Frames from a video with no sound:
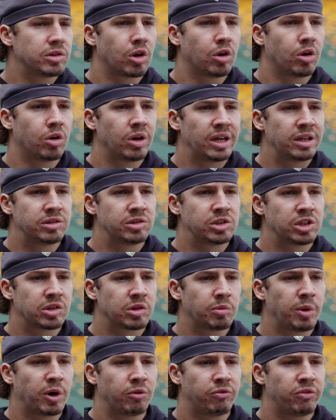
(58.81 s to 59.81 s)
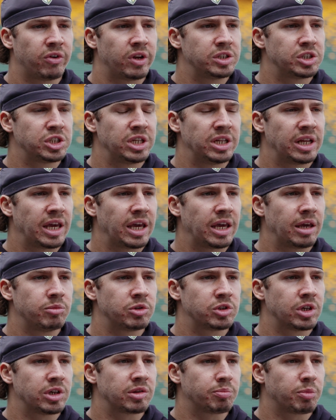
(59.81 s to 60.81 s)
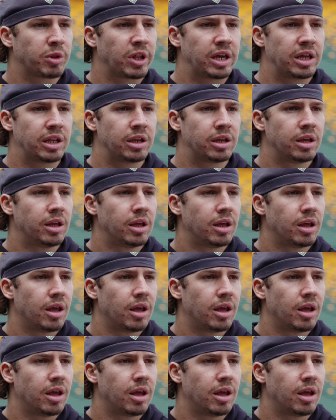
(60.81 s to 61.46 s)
So it's just about finishing games, just playing